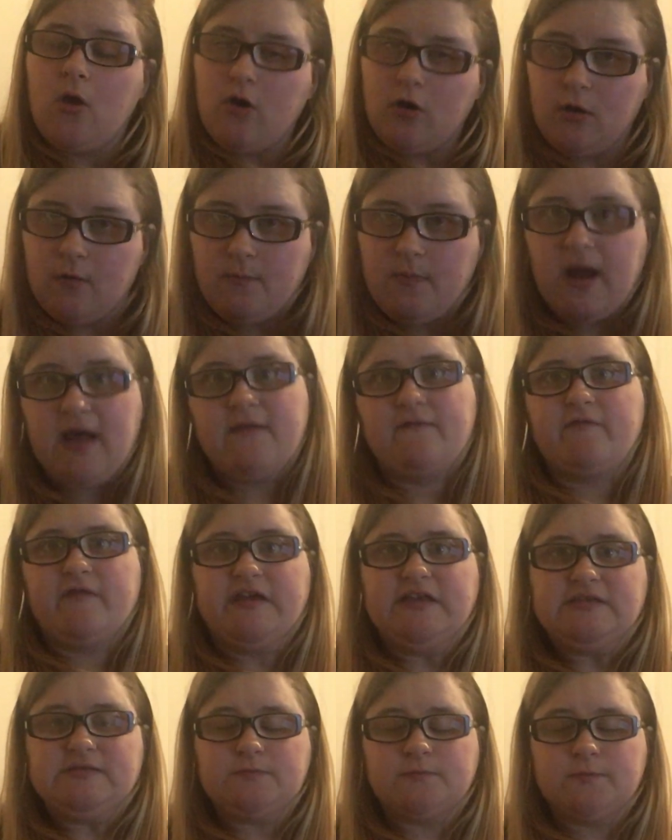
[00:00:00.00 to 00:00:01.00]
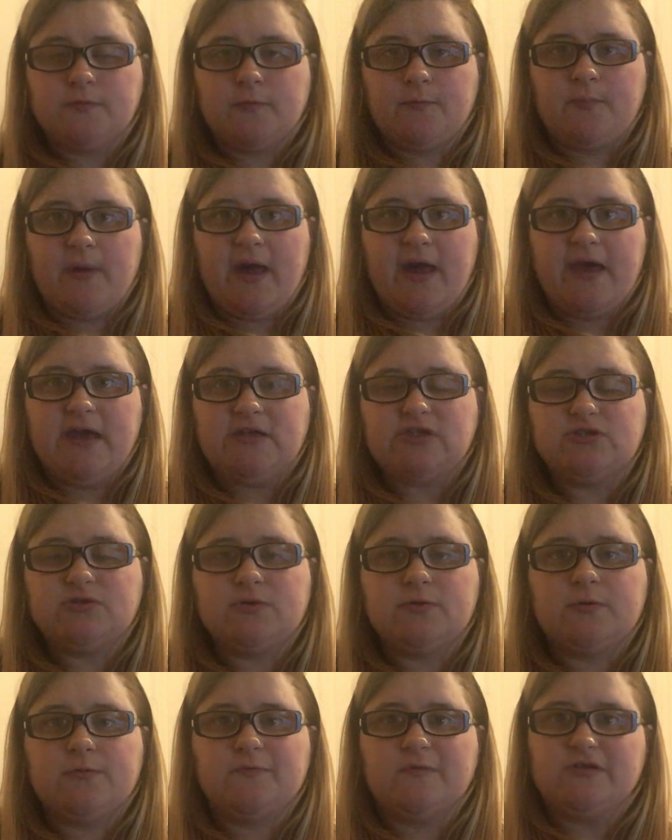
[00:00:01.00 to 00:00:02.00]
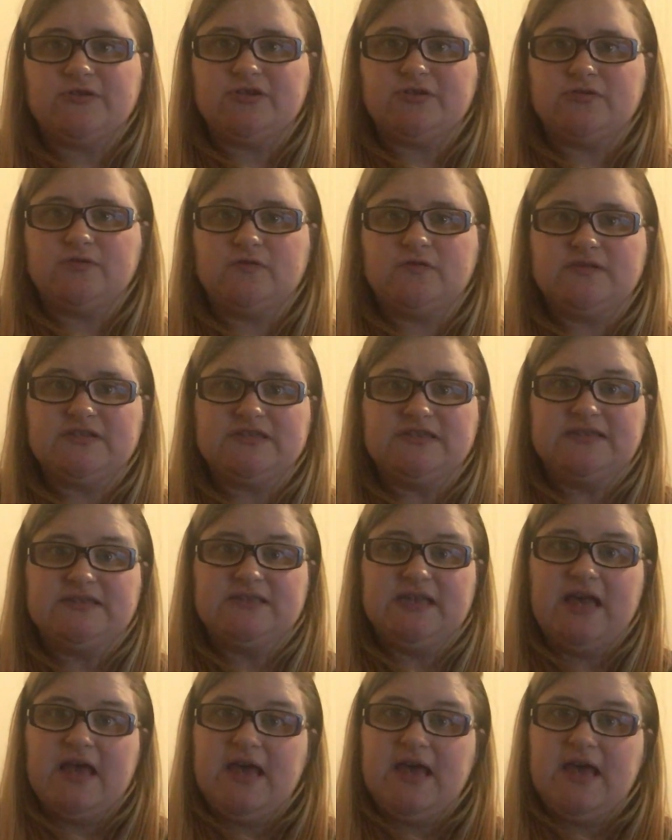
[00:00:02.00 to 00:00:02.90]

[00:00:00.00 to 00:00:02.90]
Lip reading: on my Facebook page, which of course is